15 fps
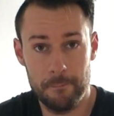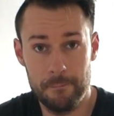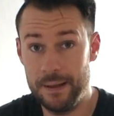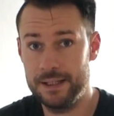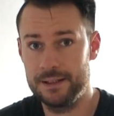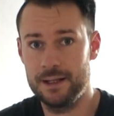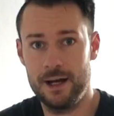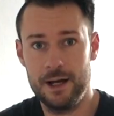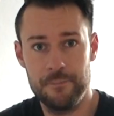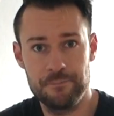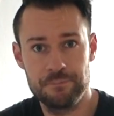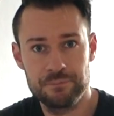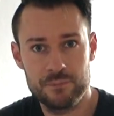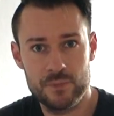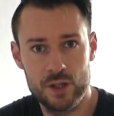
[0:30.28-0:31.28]
big time
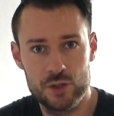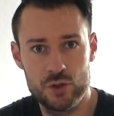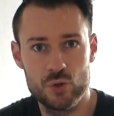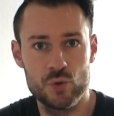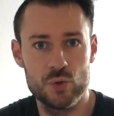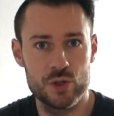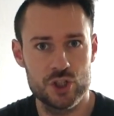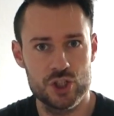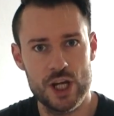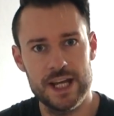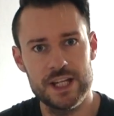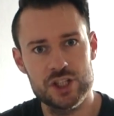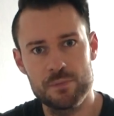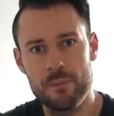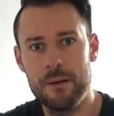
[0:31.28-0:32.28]
to
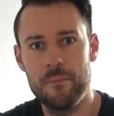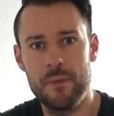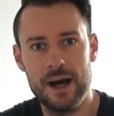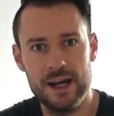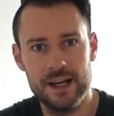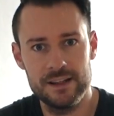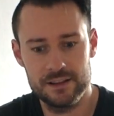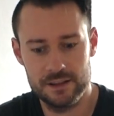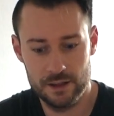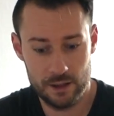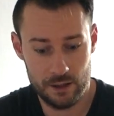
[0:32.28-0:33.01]
change my mind,